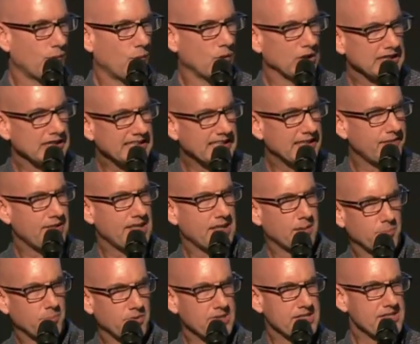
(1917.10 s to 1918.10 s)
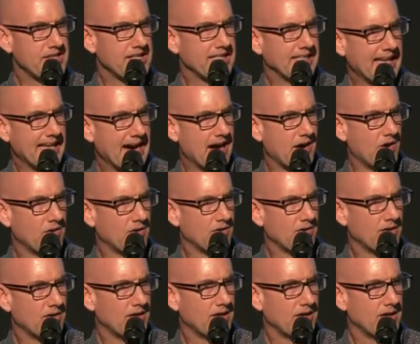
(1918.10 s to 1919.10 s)
we're living and breathing now,
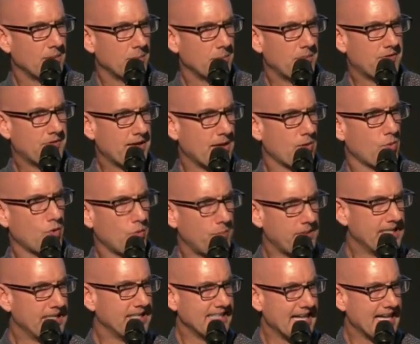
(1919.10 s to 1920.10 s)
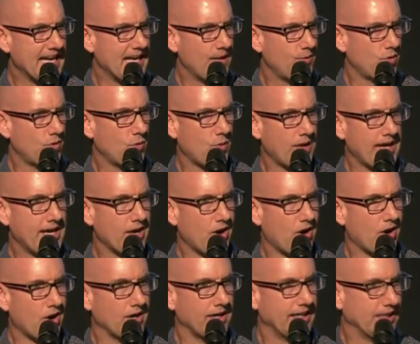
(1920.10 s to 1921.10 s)
but there will a day when we
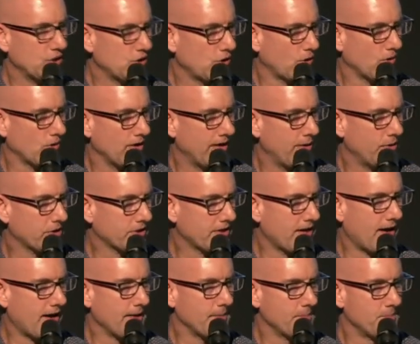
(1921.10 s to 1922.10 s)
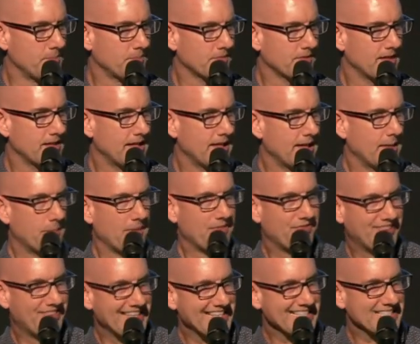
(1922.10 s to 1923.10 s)
are in glory with God.
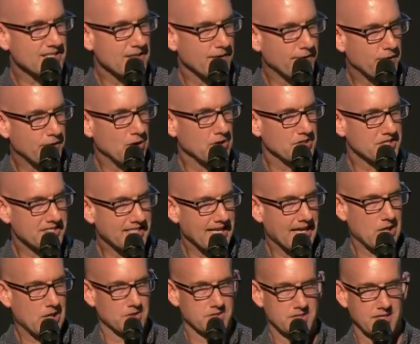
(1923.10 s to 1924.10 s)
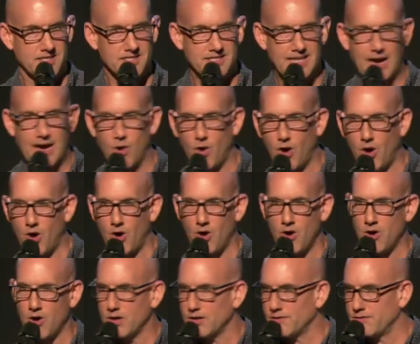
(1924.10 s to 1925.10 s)
But this verse tells us how
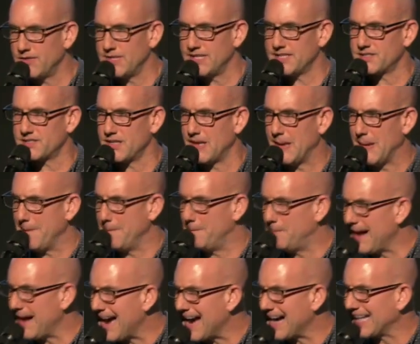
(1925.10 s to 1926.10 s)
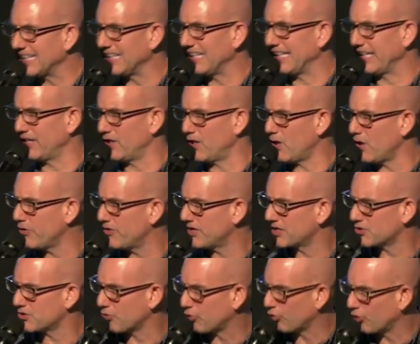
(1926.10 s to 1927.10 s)
all of this battling and all
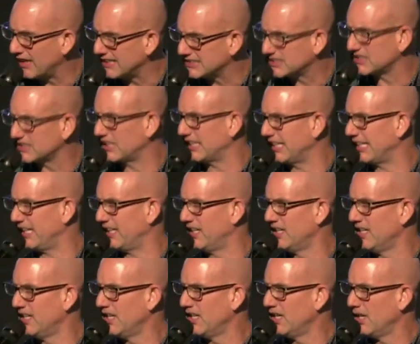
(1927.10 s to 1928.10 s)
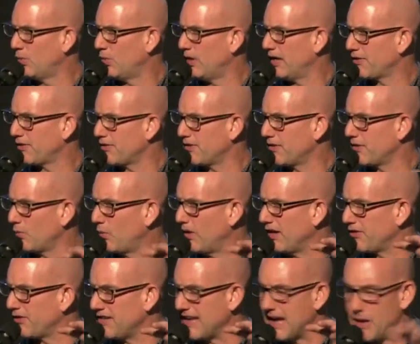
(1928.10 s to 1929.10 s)
this wrestling with,
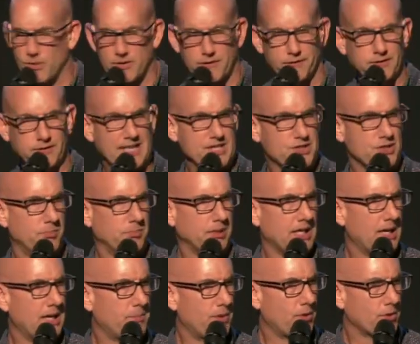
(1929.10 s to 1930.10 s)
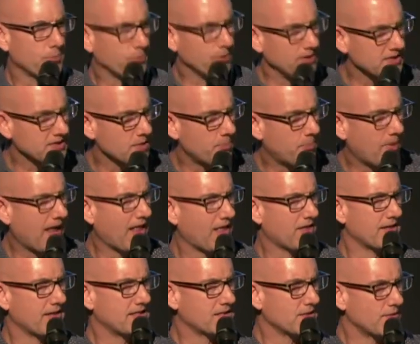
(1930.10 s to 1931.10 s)
with not with flesh and blood, but with
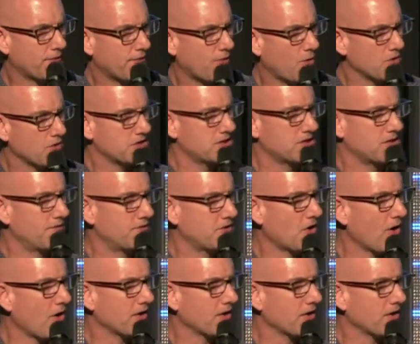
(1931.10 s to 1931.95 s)
principalities and forces of